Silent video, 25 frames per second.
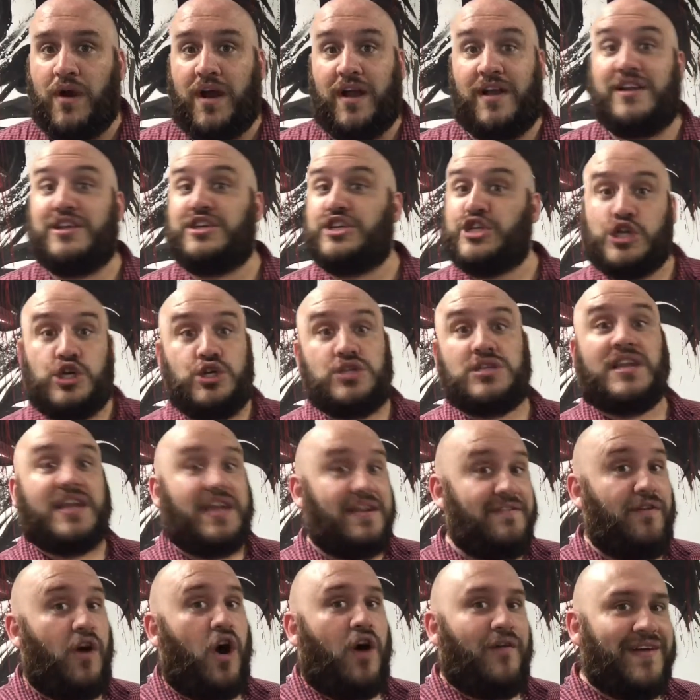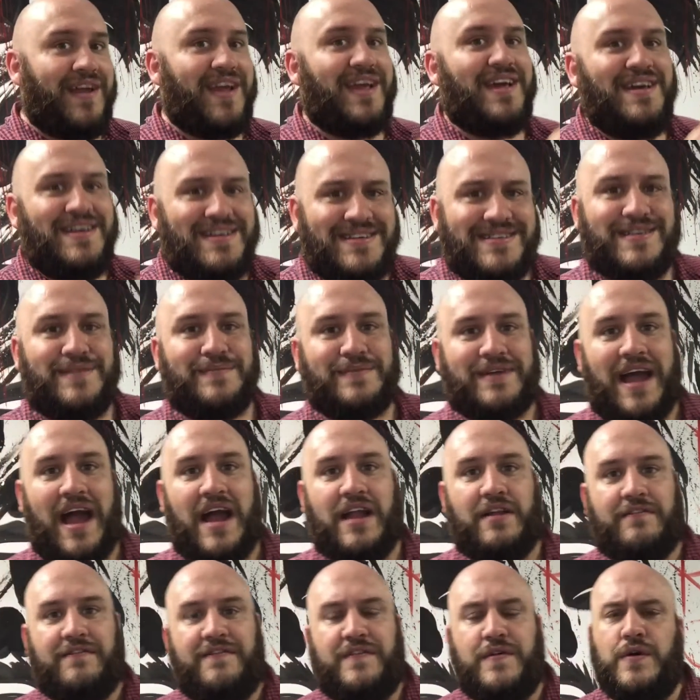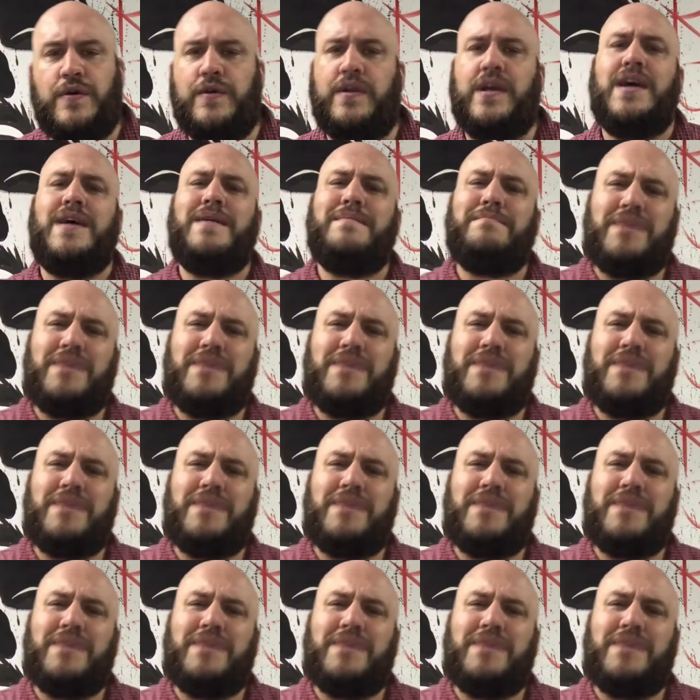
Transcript: and it's usually involving some kind of food.